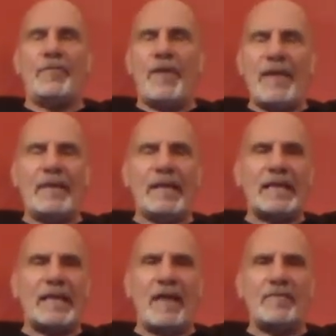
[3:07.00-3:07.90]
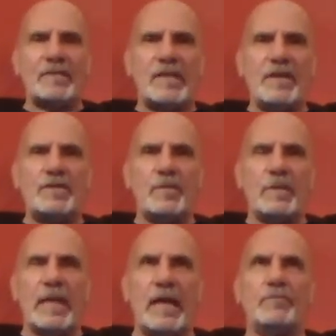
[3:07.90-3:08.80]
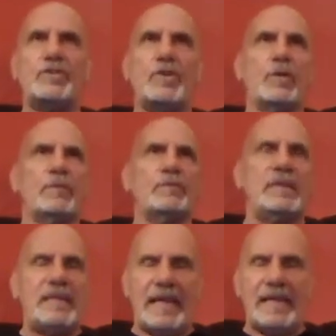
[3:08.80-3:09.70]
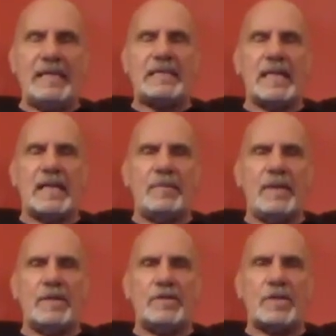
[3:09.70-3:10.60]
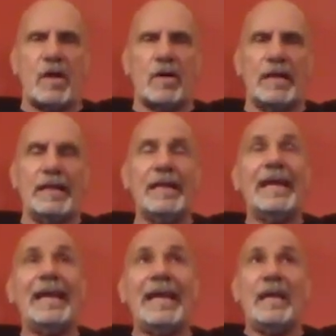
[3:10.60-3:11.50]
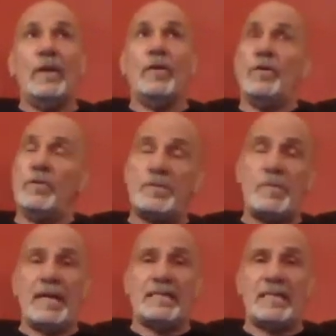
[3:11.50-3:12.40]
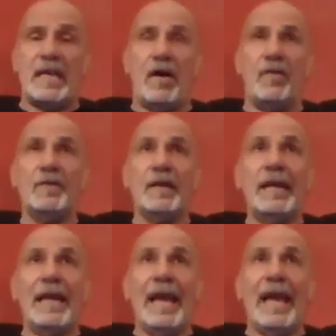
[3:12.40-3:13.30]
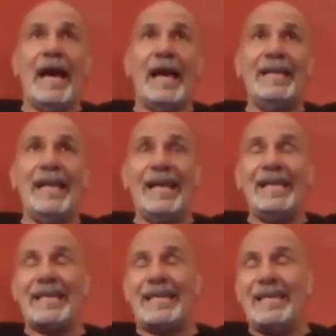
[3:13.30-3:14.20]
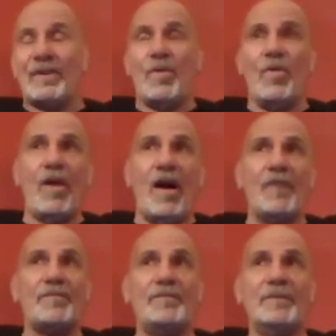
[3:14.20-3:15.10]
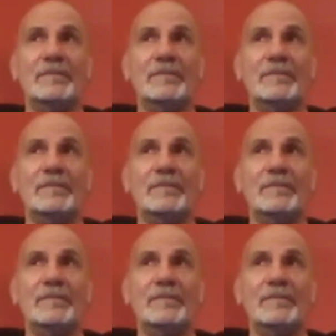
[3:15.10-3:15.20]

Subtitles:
a 5-minute conversation with him, showed up the day he said to be in Charlotte, introduced myself, and Nikita Koloff,